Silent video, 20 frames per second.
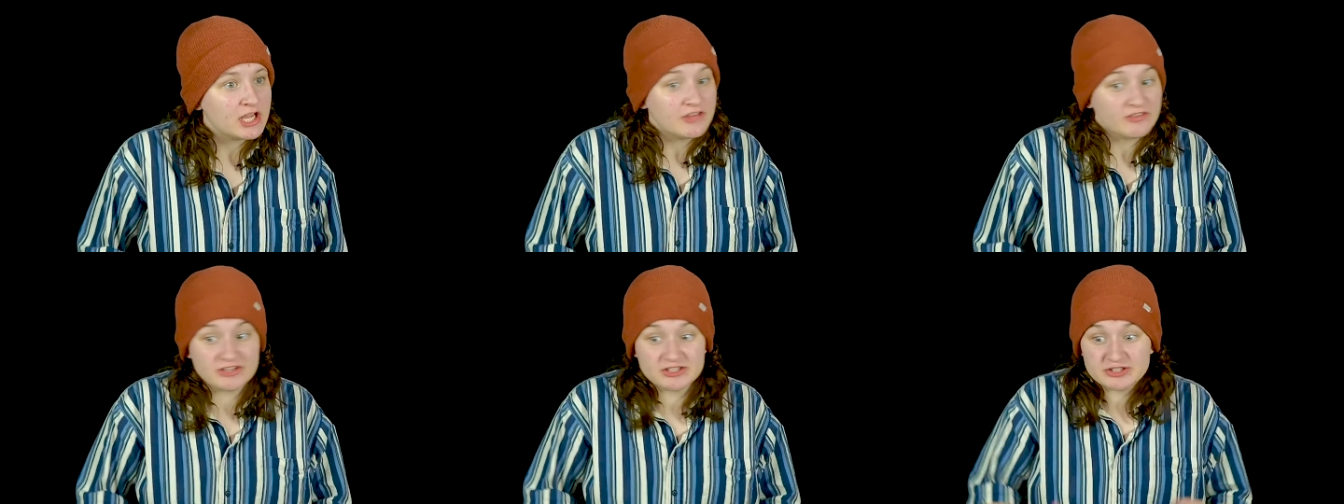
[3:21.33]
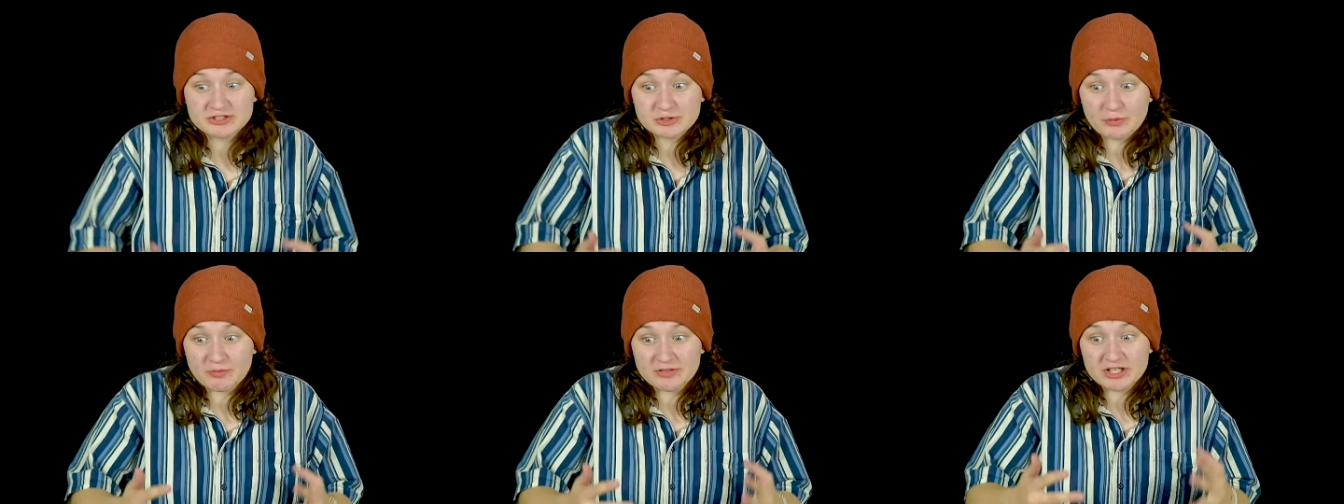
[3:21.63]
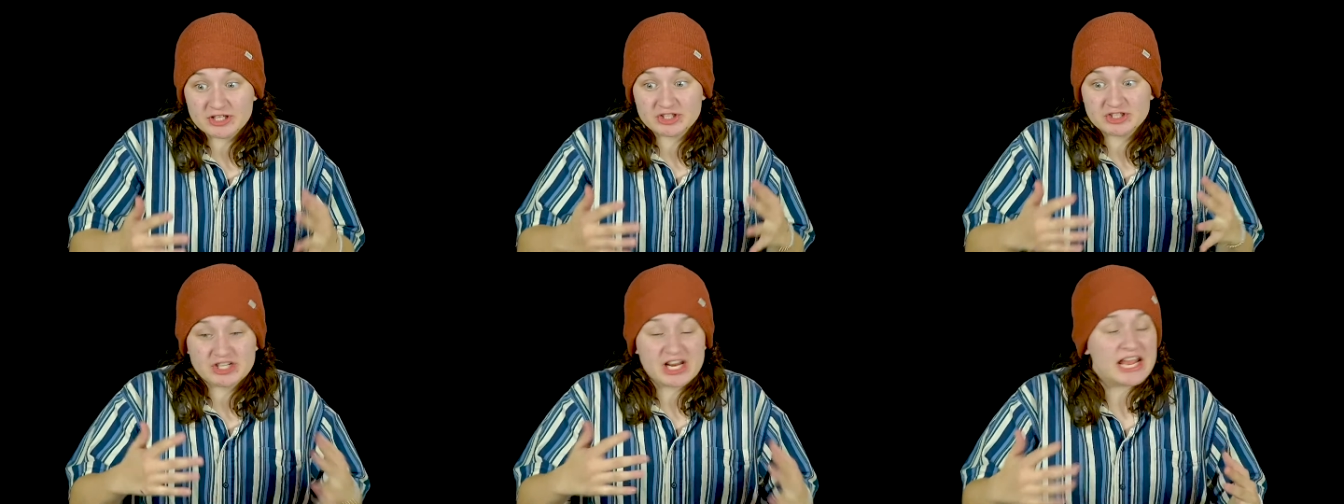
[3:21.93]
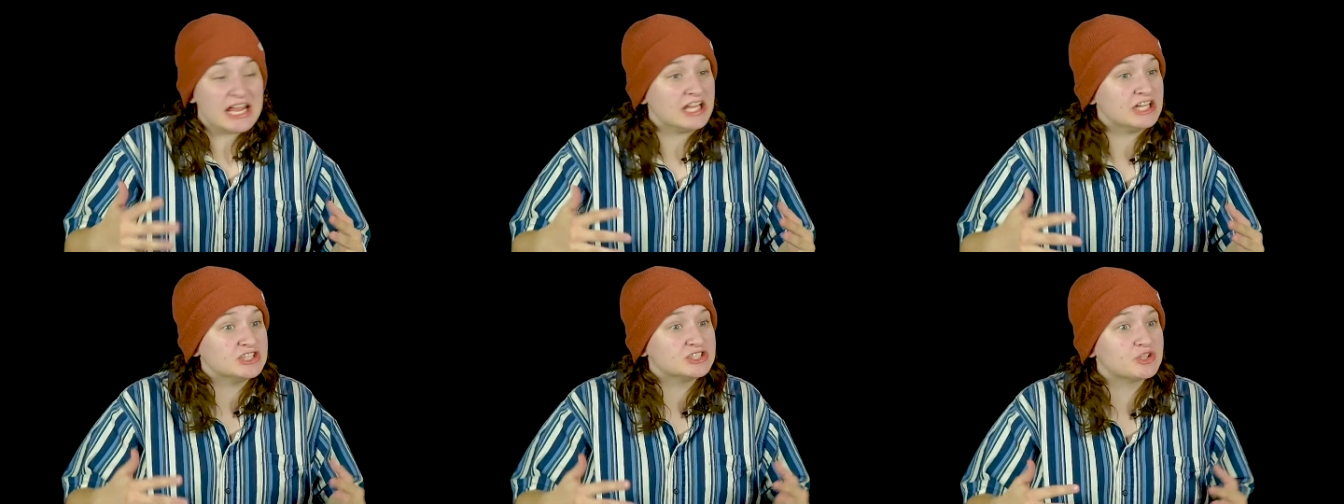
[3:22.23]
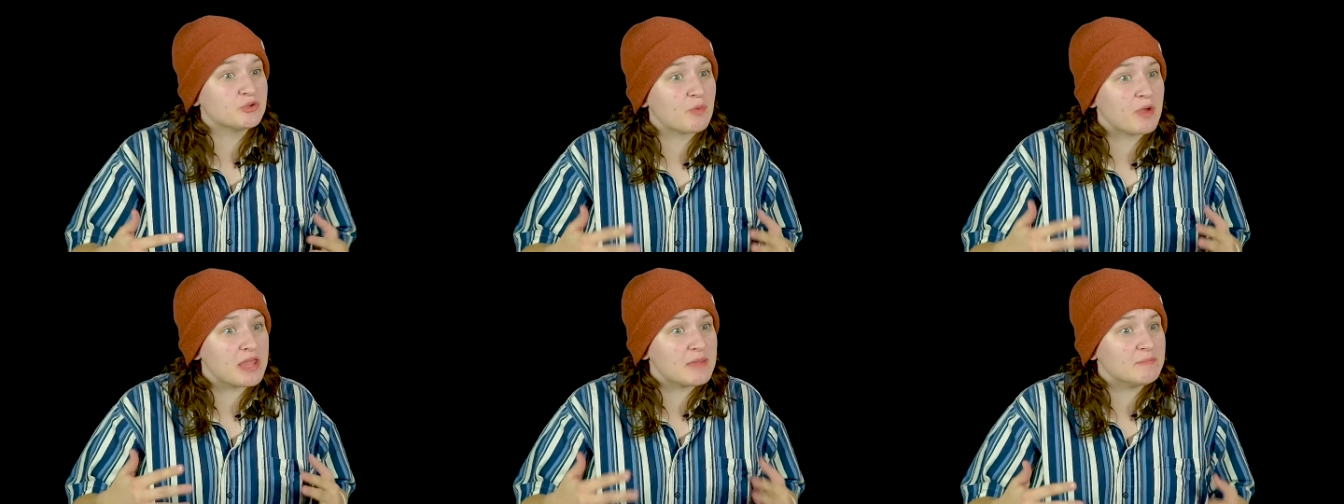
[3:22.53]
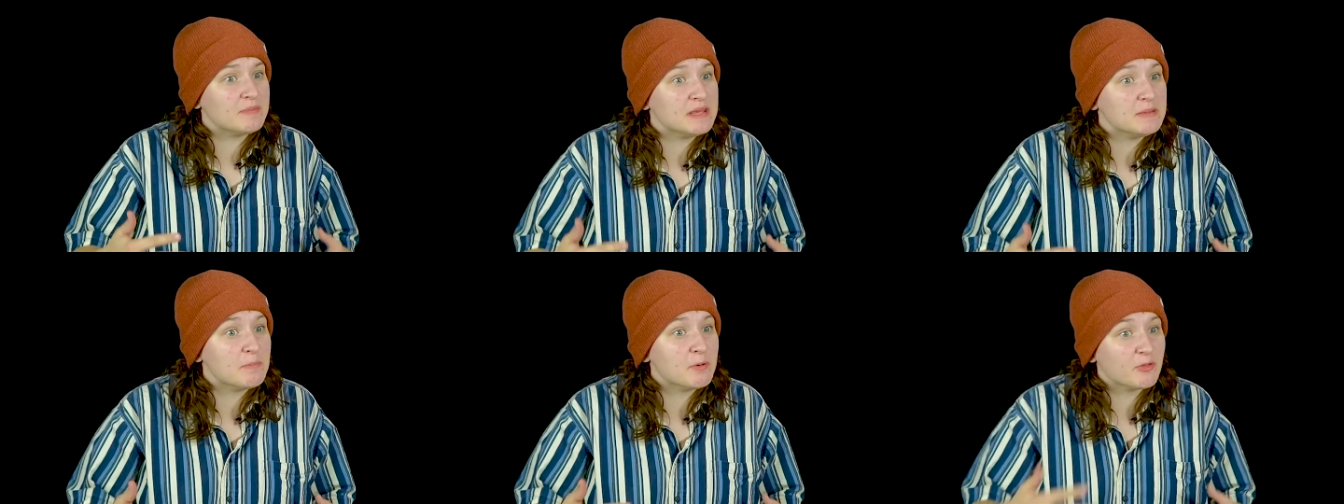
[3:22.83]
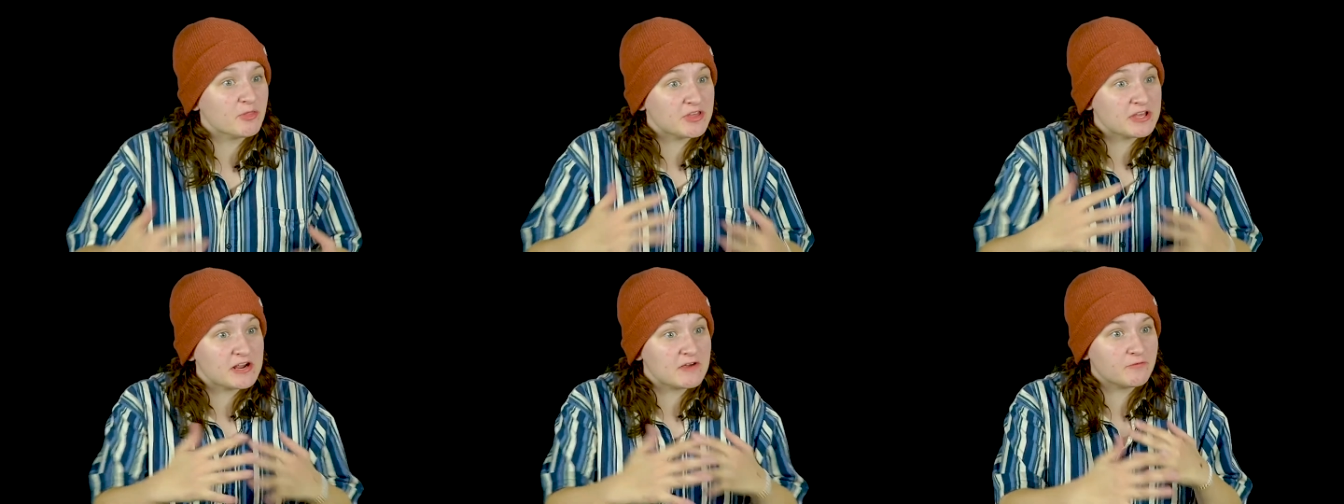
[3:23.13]
This is going to change the way people
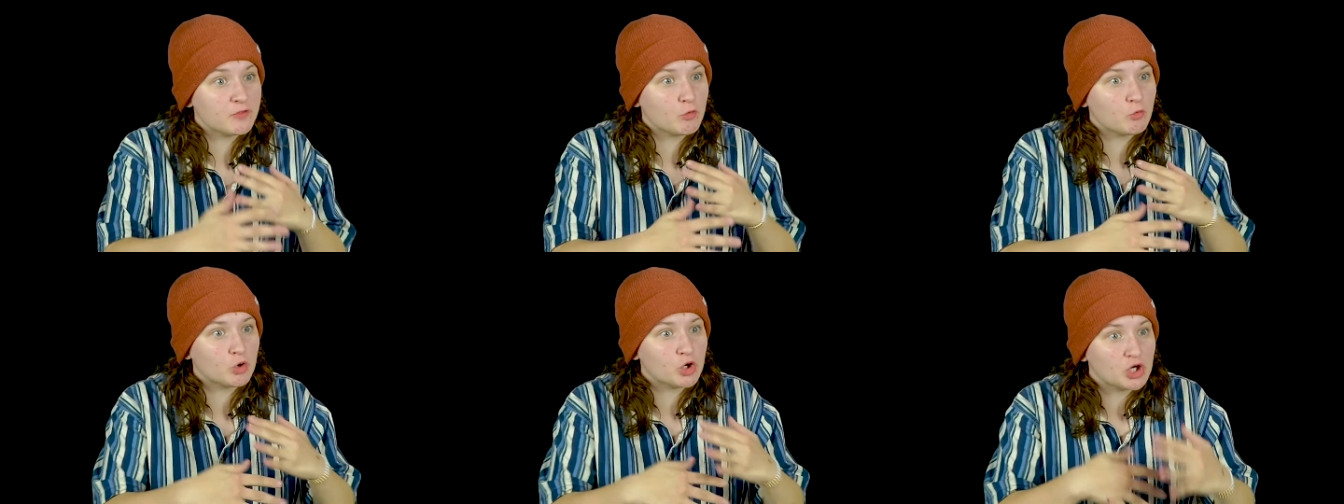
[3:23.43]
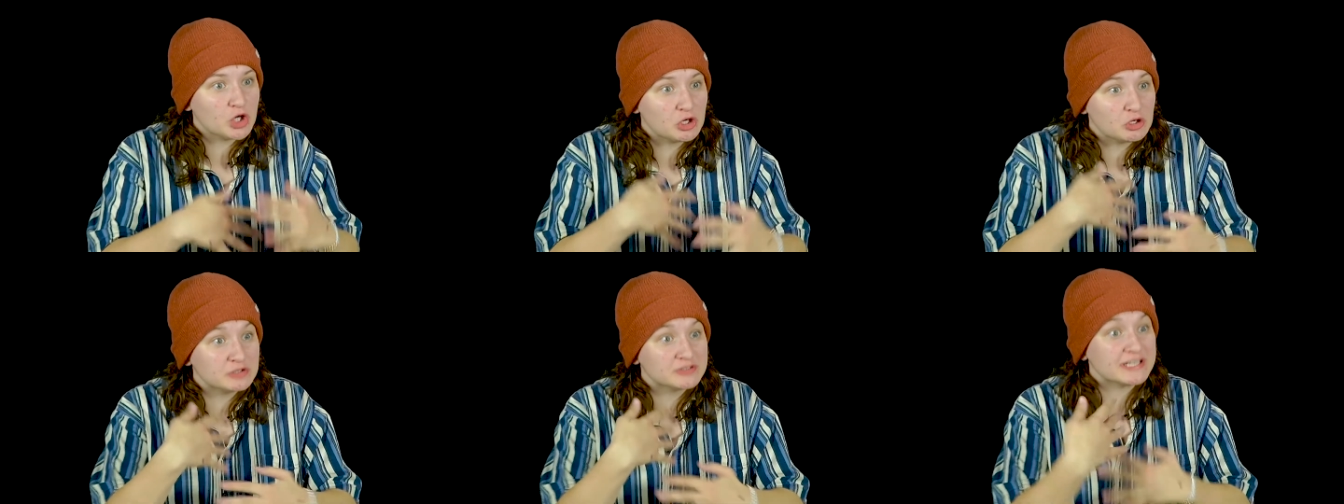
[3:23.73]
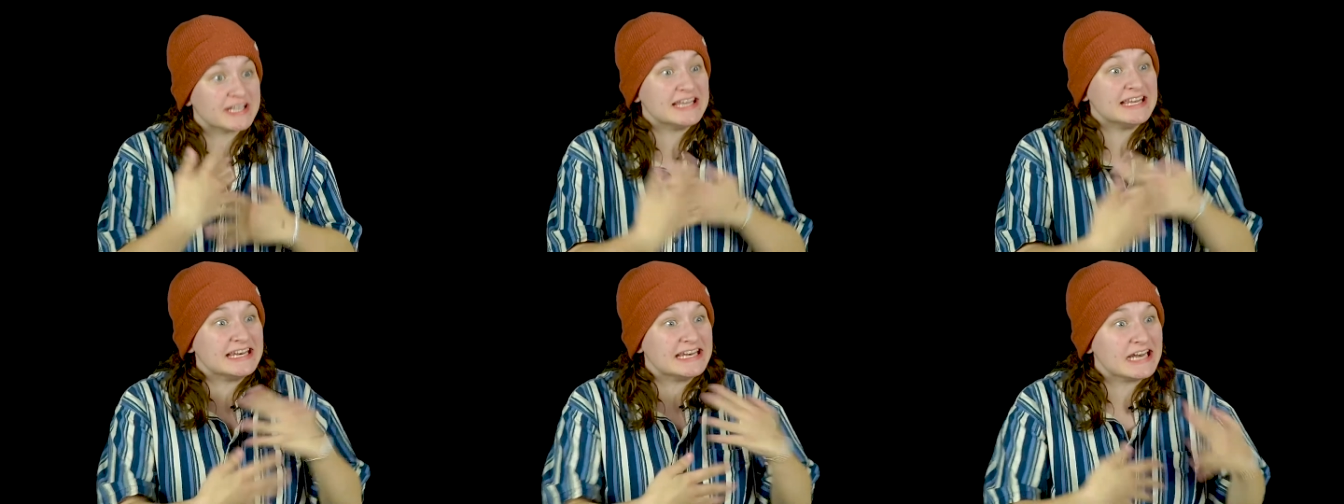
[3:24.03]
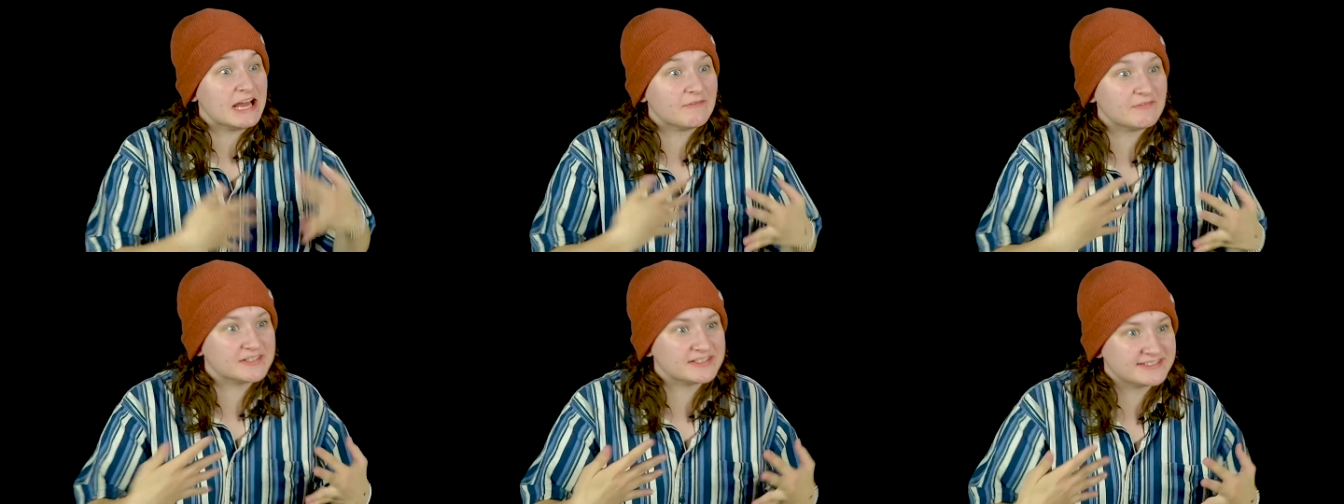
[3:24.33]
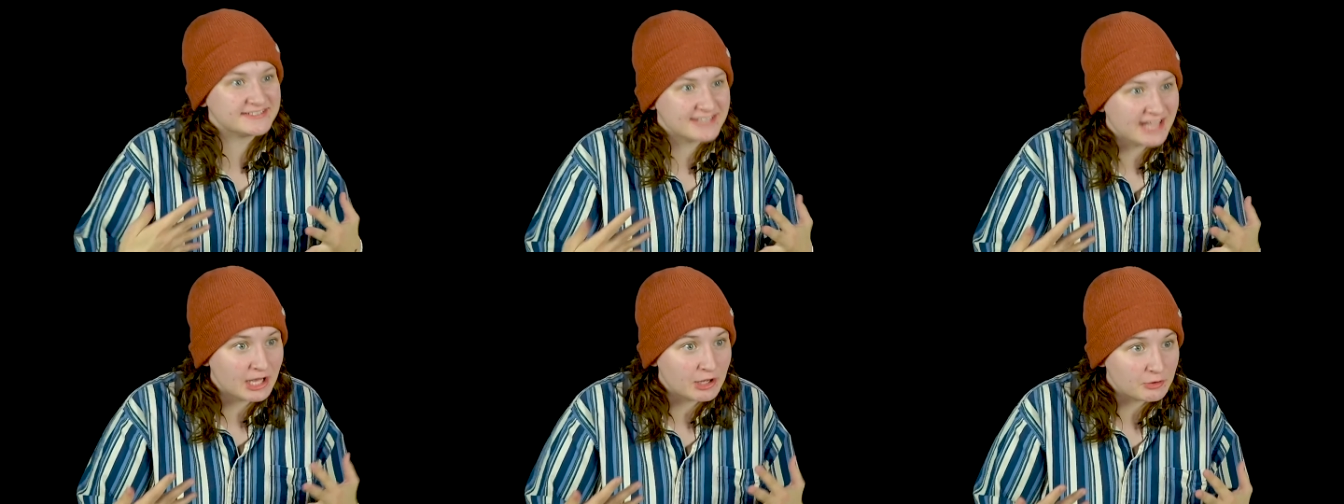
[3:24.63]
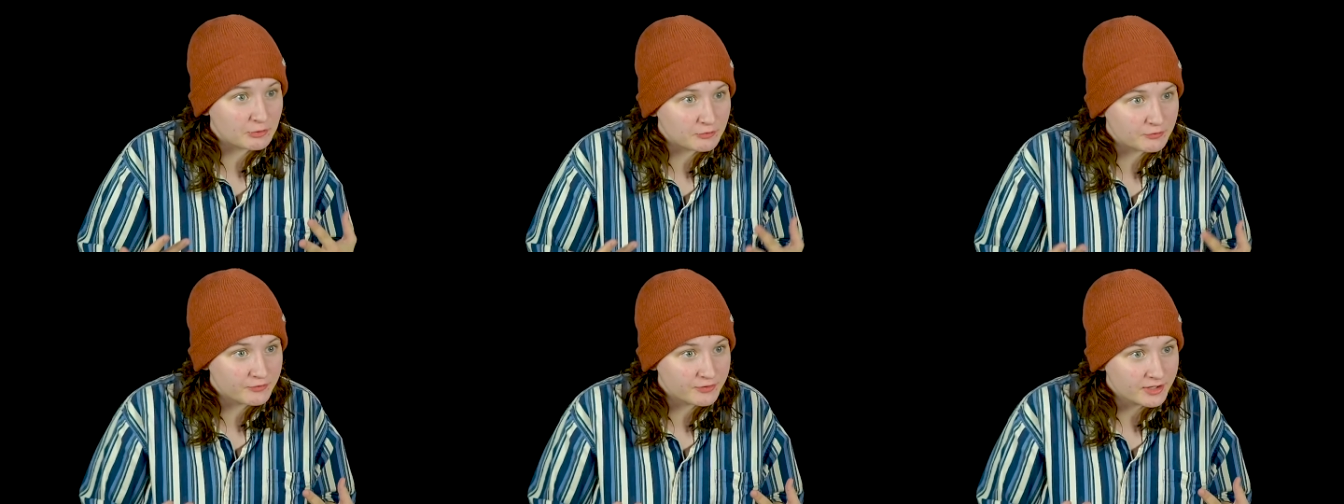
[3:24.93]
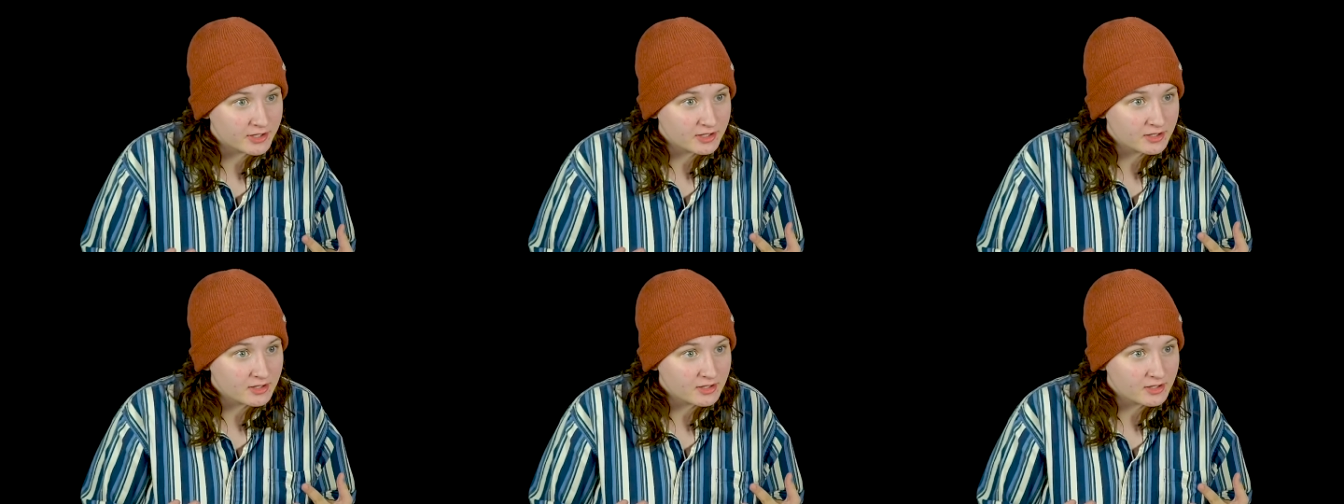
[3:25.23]
think of the world in and of itself.